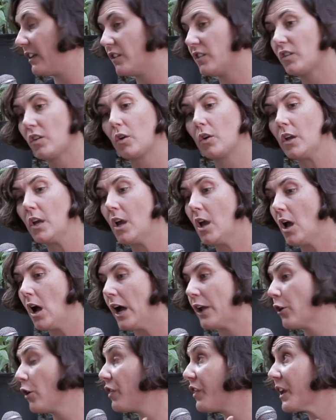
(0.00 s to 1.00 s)
So I
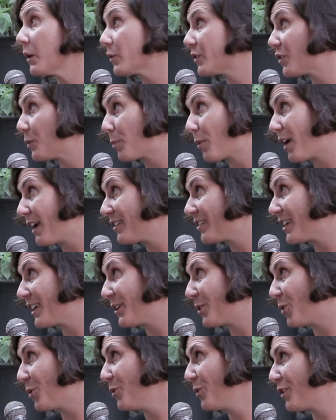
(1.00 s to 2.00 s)
don't think it was surprising at
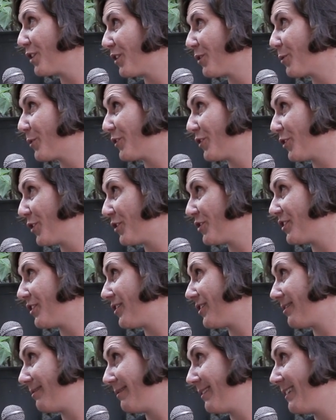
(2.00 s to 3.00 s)
all that the
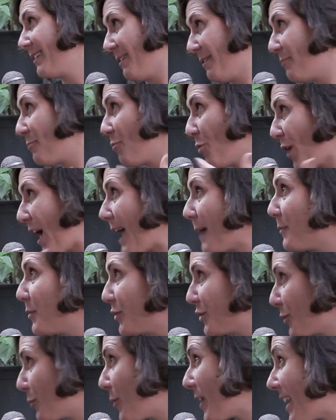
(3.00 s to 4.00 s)
researchers were able
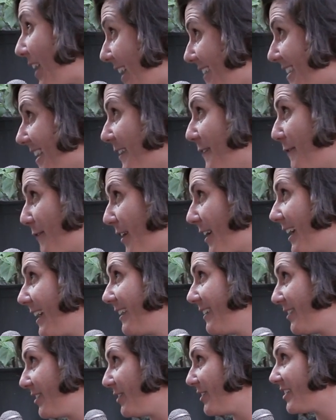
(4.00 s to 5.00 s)
to re-identify,
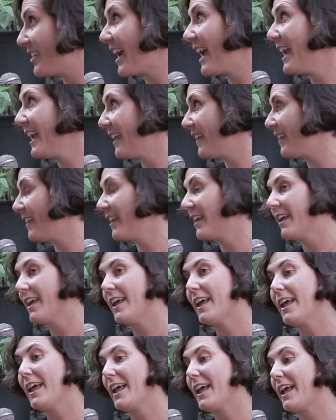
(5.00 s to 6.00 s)
as you say, and
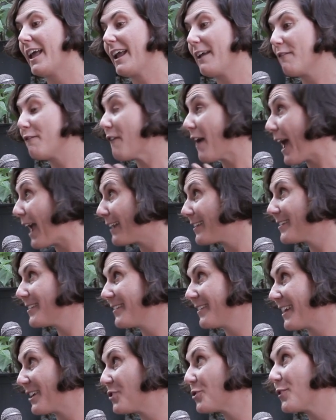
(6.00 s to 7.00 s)
in fact,
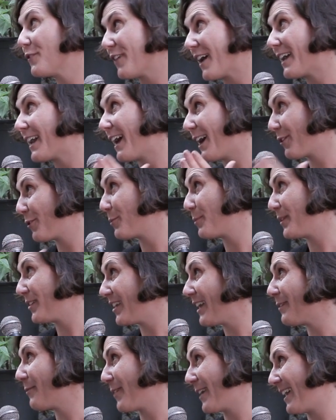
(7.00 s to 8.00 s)
they should have had
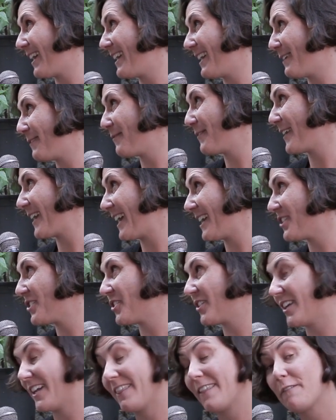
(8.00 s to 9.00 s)
100% re-identification.
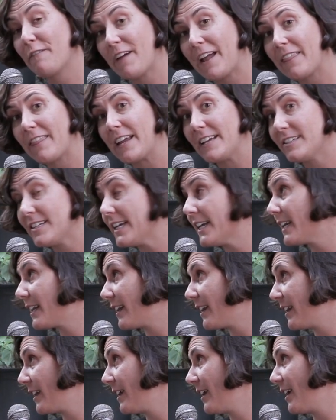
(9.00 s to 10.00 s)
And the fact they didn't,
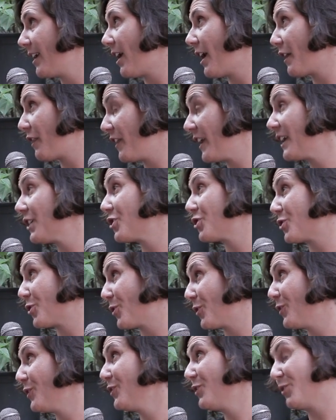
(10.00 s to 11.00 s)
I think,
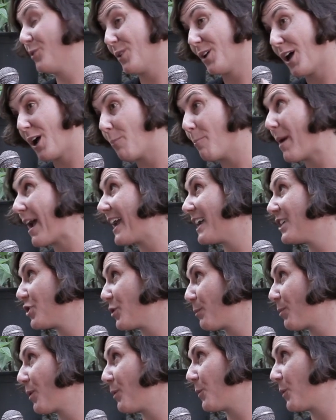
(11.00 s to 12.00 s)
shows a major
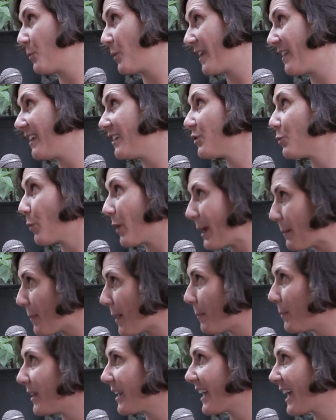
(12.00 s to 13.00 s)
problem with this
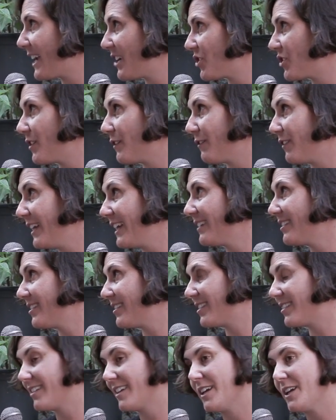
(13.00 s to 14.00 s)
republication of
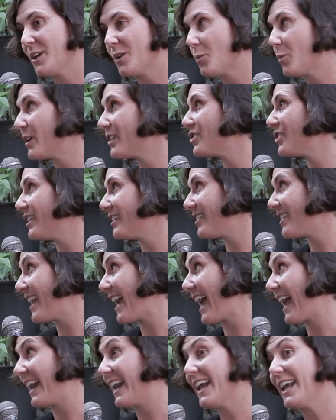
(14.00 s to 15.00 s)
lists, which is
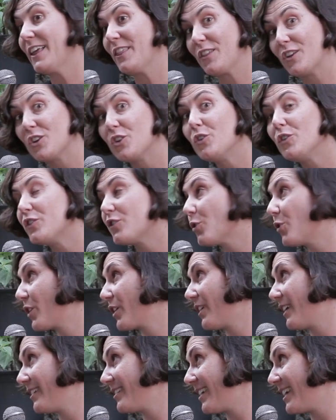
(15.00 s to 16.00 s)
that the news
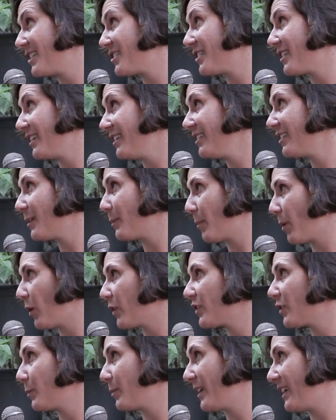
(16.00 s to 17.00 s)
organisations are
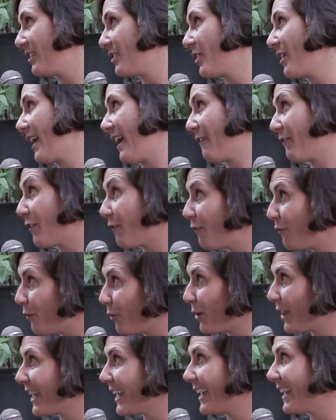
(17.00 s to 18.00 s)
possibly don't have a
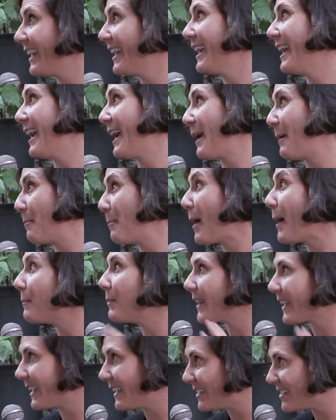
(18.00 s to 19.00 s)
fully um,
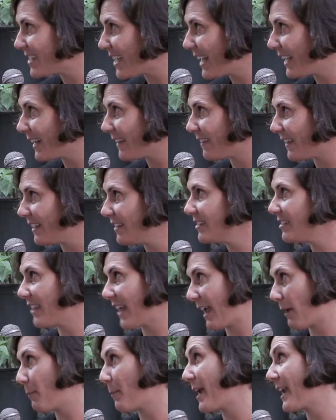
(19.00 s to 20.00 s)
public intent in this. They
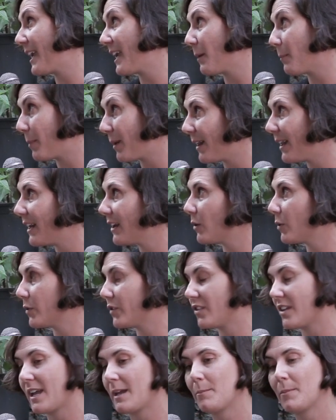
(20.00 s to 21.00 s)
are making a political
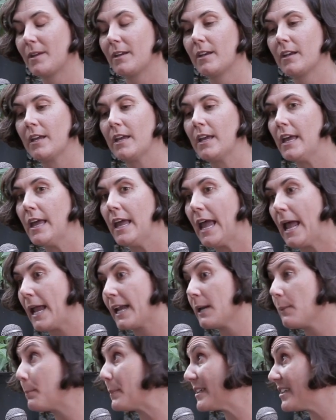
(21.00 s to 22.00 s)
statement. And
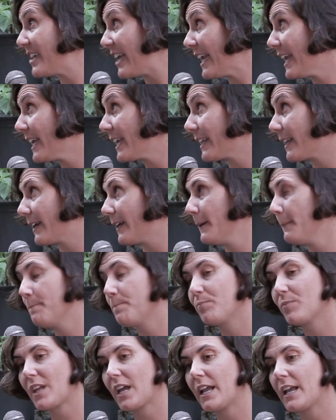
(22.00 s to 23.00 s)
in particular,
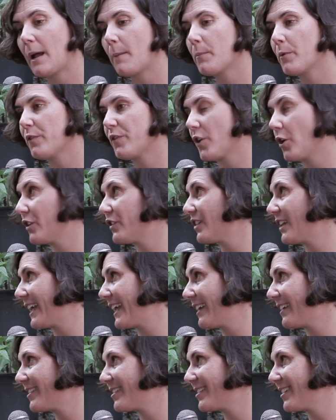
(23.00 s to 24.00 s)
a number of those
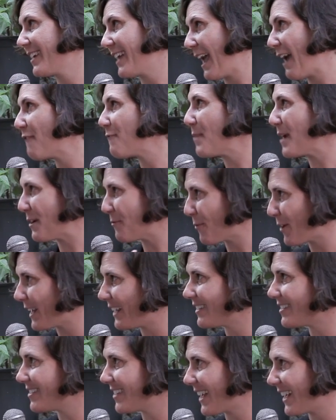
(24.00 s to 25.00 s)
links have been
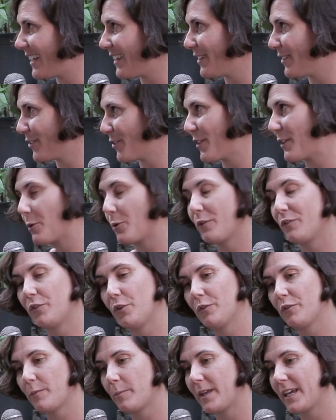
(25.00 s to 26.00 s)
reinstated. So there were a few
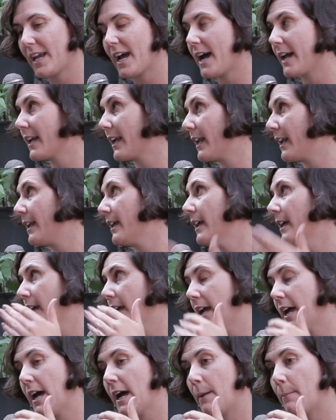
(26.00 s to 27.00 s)
from The Guardian
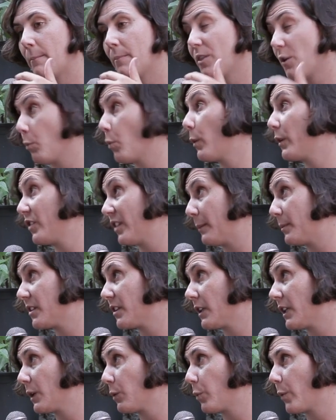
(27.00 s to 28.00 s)
um, that were
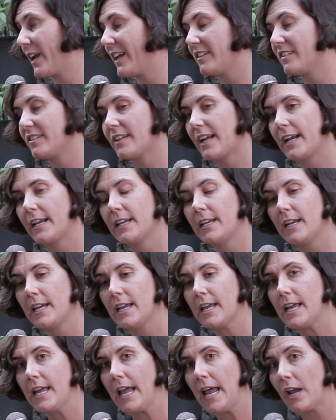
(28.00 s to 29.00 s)
subsequently reinstated.
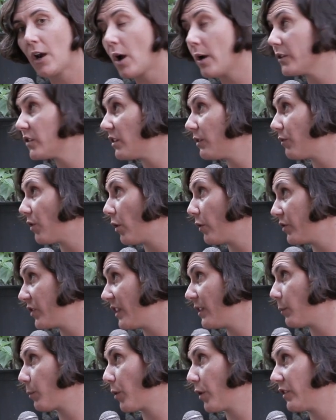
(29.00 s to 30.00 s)
And I was involved in
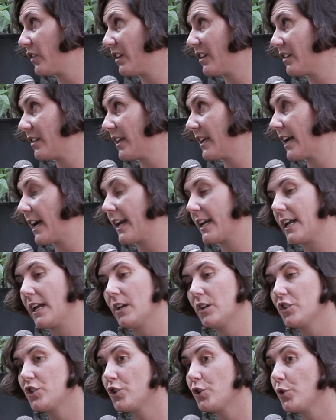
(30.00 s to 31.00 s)
the process at The Guardian
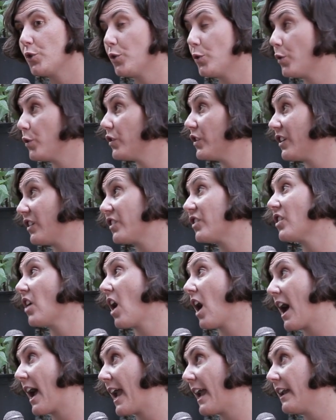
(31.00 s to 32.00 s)
to
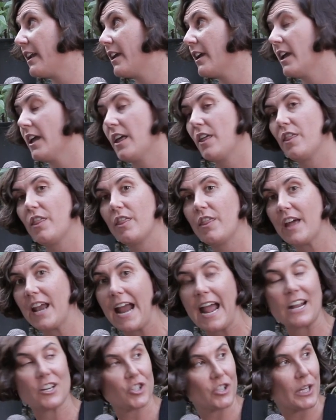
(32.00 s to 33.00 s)
decide that
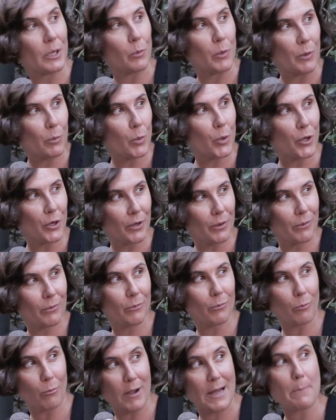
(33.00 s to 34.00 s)
actually we wouldn't
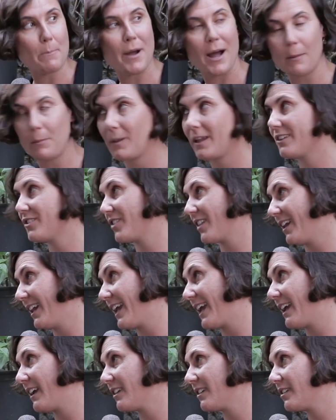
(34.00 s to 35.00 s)
republish the
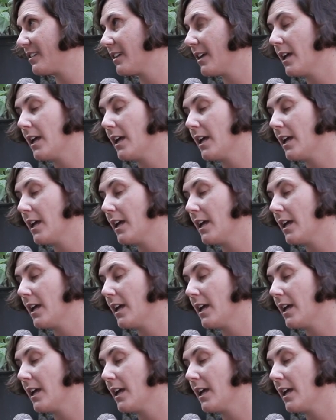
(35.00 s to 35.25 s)
links.